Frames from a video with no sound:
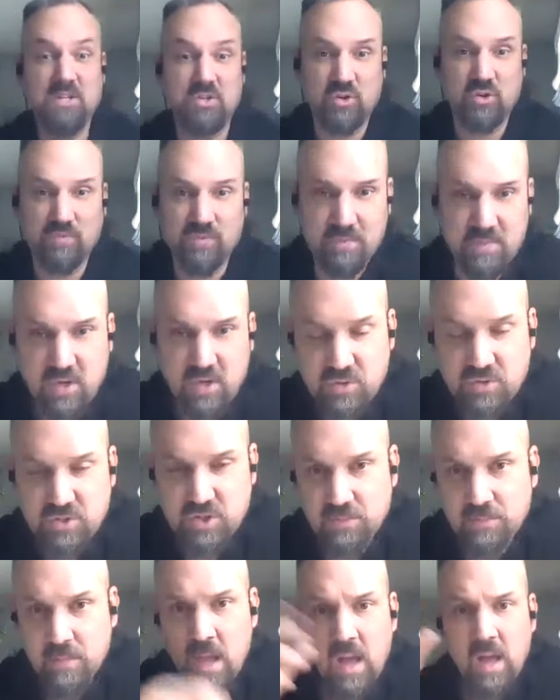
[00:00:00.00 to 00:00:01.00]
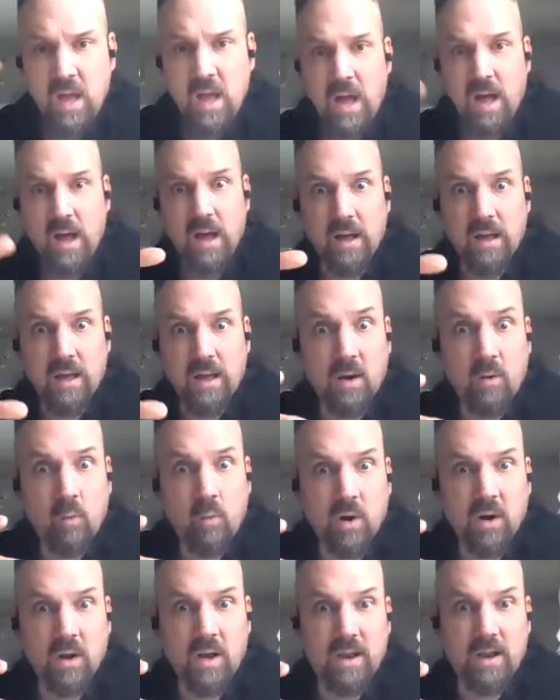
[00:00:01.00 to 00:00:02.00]
teacher from YouTube, going to
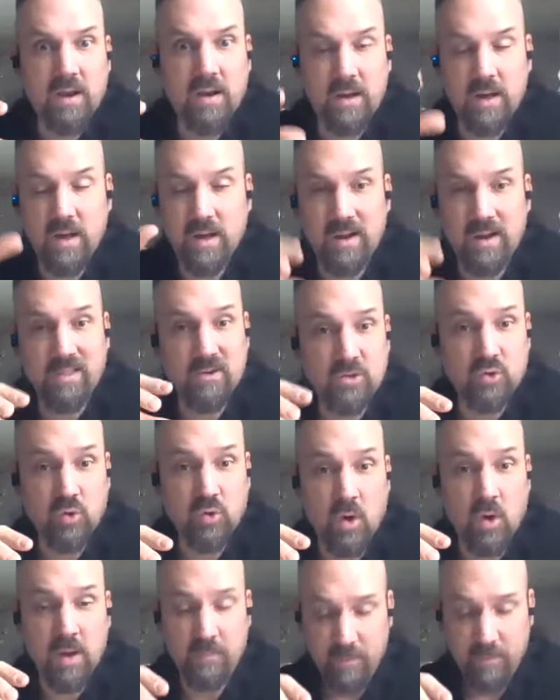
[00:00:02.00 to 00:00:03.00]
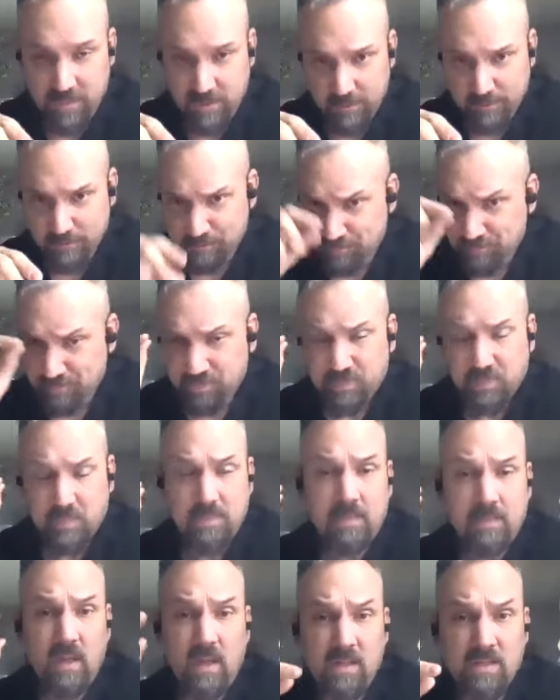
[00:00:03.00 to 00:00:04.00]
work on another drawing with you.
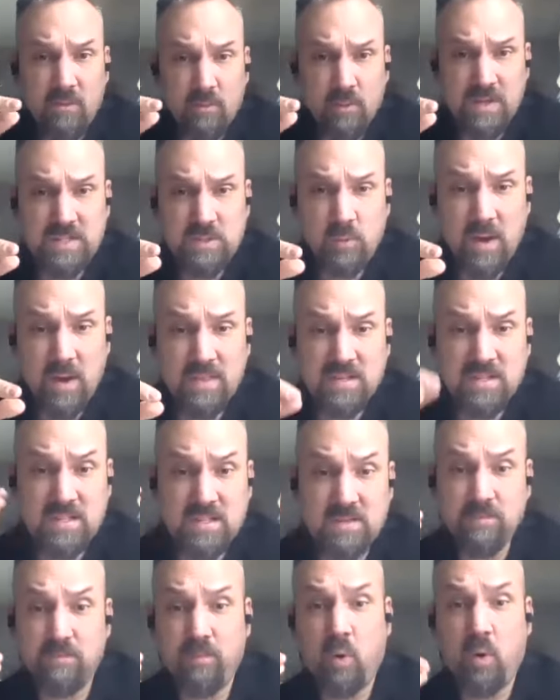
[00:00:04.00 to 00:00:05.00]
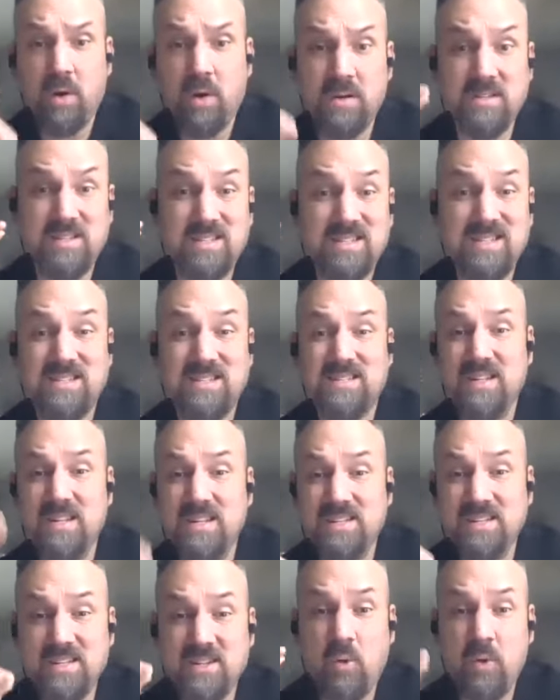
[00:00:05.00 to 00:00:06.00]
The reason why this is important is
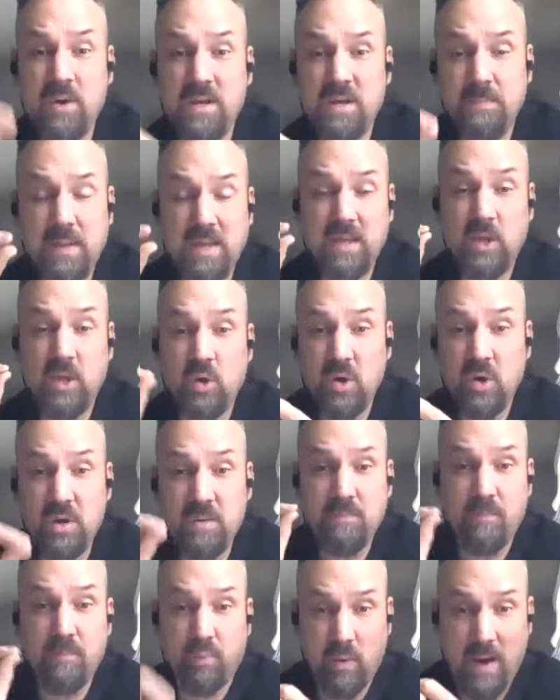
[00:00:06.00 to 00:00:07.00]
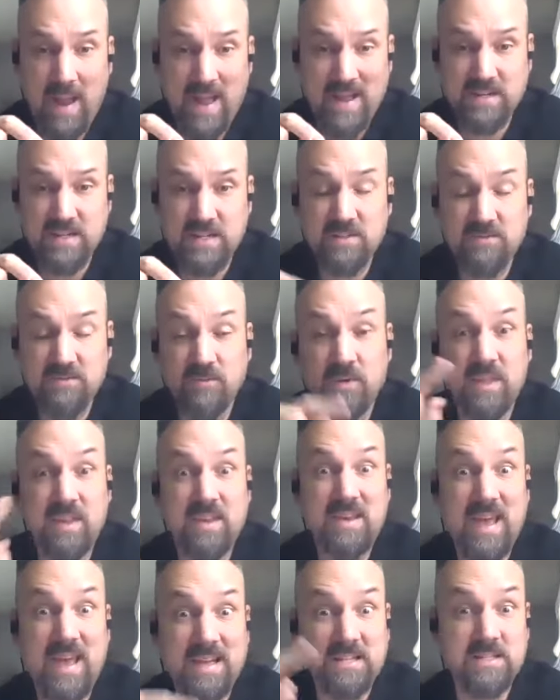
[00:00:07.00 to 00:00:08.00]
this is going to be good practice for the
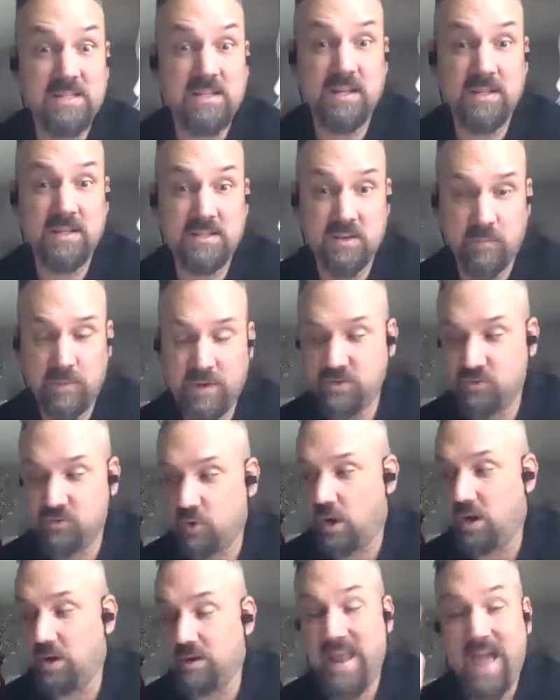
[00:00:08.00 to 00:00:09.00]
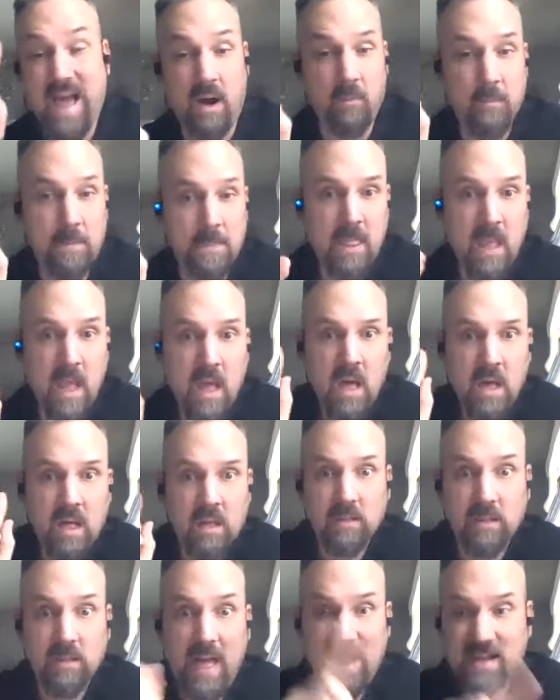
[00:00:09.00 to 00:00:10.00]
next things that we draw. Now,
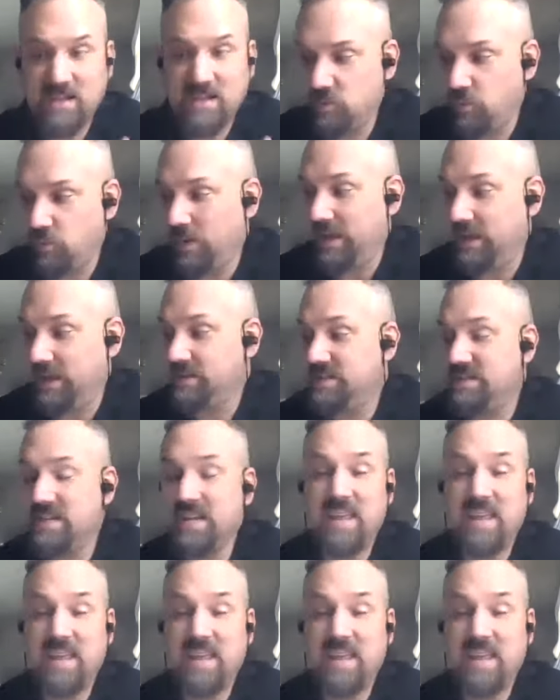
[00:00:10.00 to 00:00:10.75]
last week